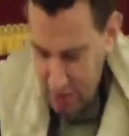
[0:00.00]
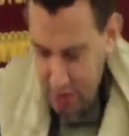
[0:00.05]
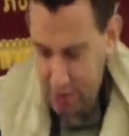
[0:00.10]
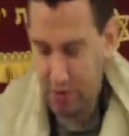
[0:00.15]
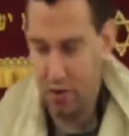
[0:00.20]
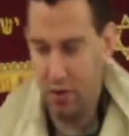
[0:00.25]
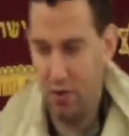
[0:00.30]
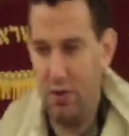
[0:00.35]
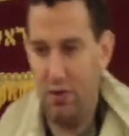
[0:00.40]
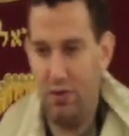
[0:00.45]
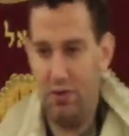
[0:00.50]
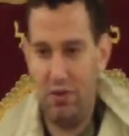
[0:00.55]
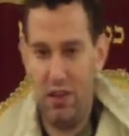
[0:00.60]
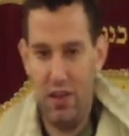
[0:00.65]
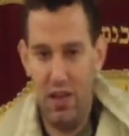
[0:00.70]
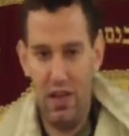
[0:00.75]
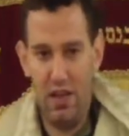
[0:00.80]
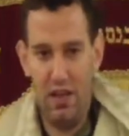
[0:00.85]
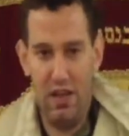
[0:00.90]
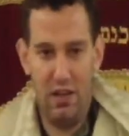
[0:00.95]
So you
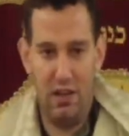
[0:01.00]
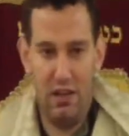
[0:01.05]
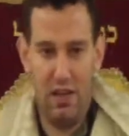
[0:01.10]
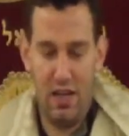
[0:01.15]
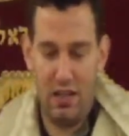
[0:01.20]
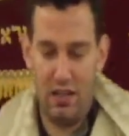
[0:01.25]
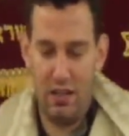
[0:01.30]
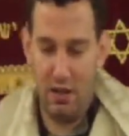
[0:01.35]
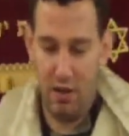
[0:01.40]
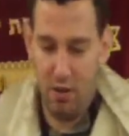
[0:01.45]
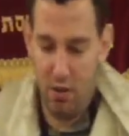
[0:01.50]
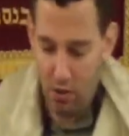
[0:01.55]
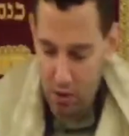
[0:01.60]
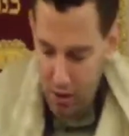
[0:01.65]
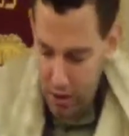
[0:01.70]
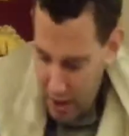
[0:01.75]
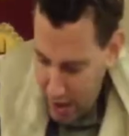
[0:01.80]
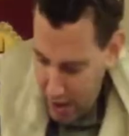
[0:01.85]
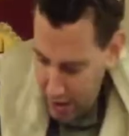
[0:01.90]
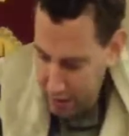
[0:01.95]
see here that the
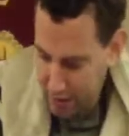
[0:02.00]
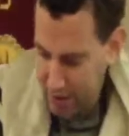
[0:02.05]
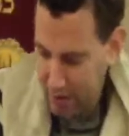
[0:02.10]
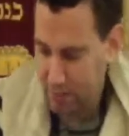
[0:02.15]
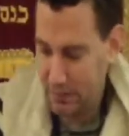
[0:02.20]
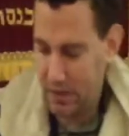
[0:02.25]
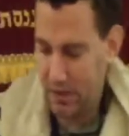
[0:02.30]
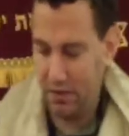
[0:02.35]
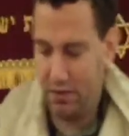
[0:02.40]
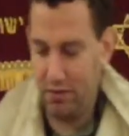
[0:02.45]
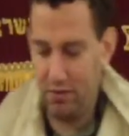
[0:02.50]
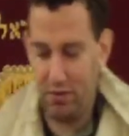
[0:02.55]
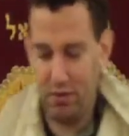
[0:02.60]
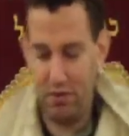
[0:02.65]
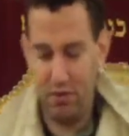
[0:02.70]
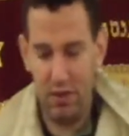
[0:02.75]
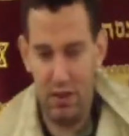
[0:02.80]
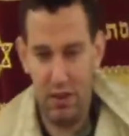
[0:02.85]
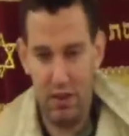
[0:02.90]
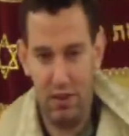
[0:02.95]
whole concept is
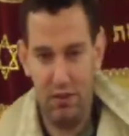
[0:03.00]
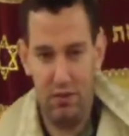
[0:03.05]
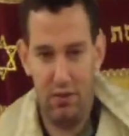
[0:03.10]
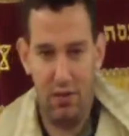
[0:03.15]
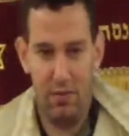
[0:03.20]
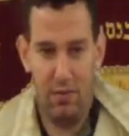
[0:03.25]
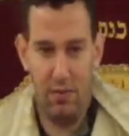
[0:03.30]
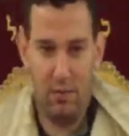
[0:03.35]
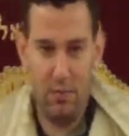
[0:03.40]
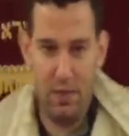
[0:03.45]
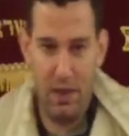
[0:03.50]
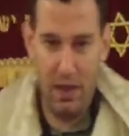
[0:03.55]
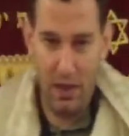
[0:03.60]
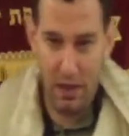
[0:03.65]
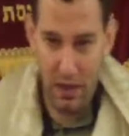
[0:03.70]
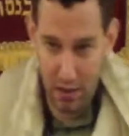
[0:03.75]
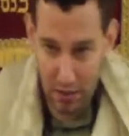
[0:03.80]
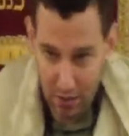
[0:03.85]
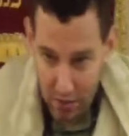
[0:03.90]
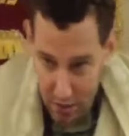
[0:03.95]
certain things are
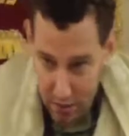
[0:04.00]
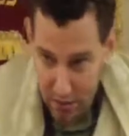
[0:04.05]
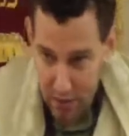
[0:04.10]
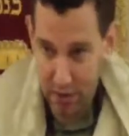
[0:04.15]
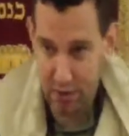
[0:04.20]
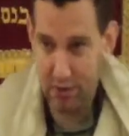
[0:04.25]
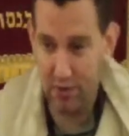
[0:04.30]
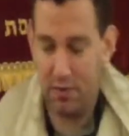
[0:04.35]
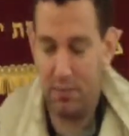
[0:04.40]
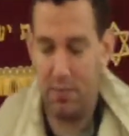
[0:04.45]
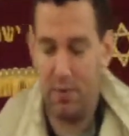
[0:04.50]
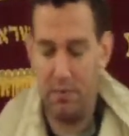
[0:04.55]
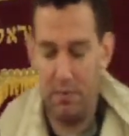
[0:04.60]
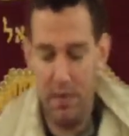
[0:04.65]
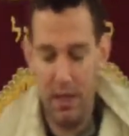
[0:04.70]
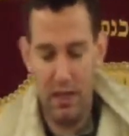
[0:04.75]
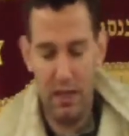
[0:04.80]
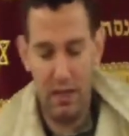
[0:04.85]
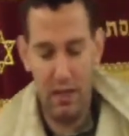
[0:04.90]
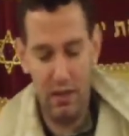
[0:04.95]
forbidden, certain things are
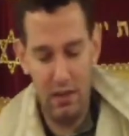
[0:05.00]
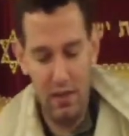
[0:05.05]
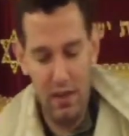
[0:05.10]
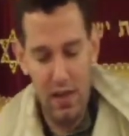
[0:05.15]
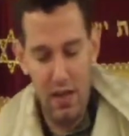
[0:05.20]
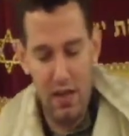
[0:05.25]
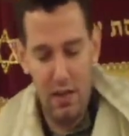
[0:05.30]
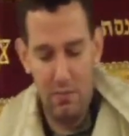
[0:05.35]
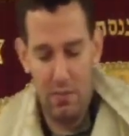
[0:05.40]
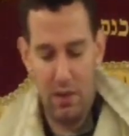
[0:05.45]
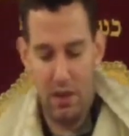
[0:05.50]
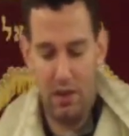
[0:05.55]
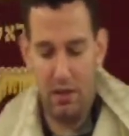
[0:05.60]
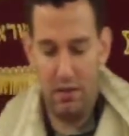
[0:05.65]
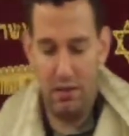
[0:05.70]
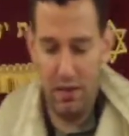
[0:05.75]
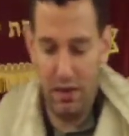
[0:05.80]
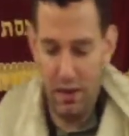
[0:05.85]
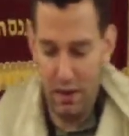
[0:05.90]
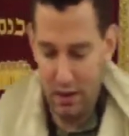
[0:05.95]
permitted, but
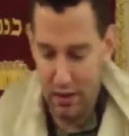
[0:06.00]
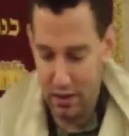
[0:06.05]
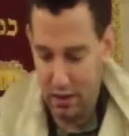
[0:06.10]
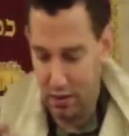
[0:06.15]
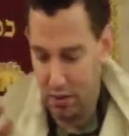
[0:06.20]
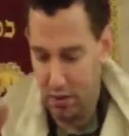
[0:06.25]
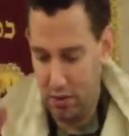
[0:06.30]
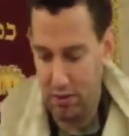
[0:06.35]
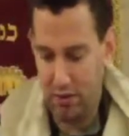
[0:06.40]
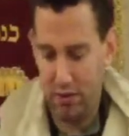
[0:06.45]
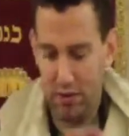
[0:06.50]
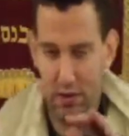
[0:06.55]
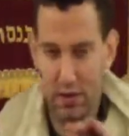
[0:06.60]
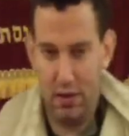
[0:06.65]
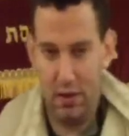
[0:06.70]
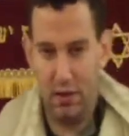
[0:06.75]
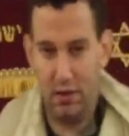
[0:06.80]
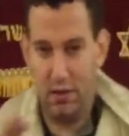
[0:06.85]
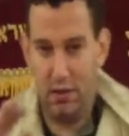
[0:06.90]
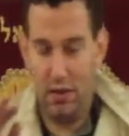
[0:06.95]
it's, it, turns,
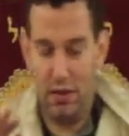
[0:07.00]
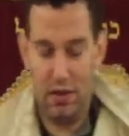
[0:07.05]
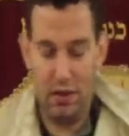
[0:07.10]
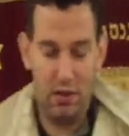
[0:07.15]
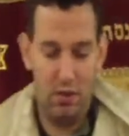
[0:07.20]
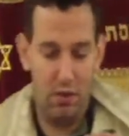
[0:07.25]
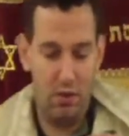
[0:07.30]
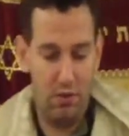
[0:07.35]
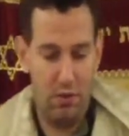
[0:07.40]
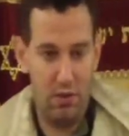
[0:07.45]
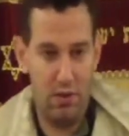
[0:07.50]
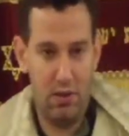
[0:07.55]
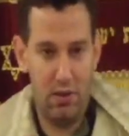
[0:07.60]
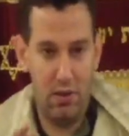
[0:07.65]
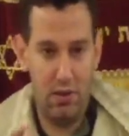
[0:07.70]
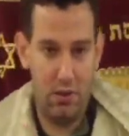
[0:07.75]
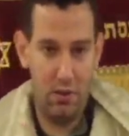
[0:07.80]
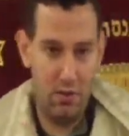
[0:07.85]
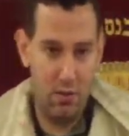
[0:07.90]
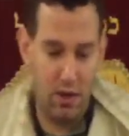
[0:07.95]
it, it goes into
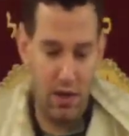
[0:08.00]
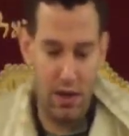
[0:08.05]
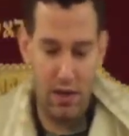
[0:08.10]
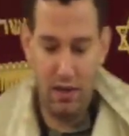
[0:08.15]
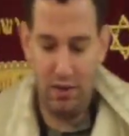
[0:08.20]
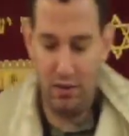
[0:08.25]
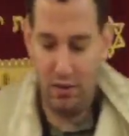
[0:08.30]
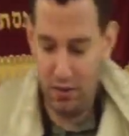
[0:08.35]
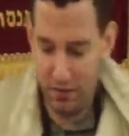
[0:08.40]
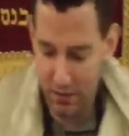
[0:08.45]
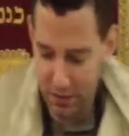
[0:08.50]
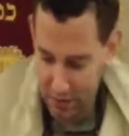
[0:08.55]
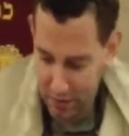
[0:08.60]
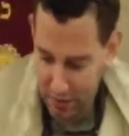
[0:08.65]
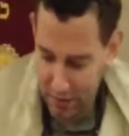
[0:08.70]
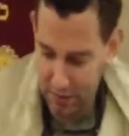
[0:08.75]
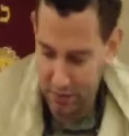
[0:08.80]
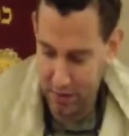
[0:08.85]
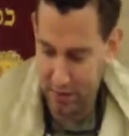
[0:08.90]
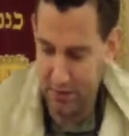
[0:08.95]
degrees of
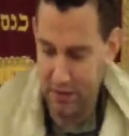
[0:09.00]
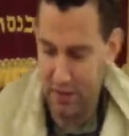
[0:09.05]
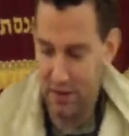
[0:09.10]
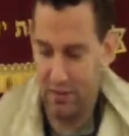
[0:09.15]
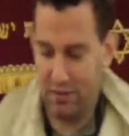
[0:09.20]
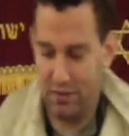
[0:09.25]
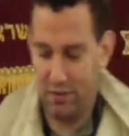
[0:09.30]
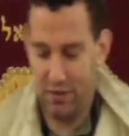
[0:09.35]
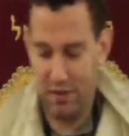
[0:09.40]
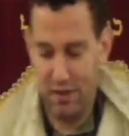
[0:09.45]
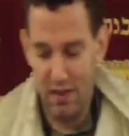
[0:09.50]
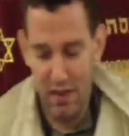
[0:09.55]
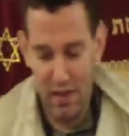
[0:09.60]
excessiveness.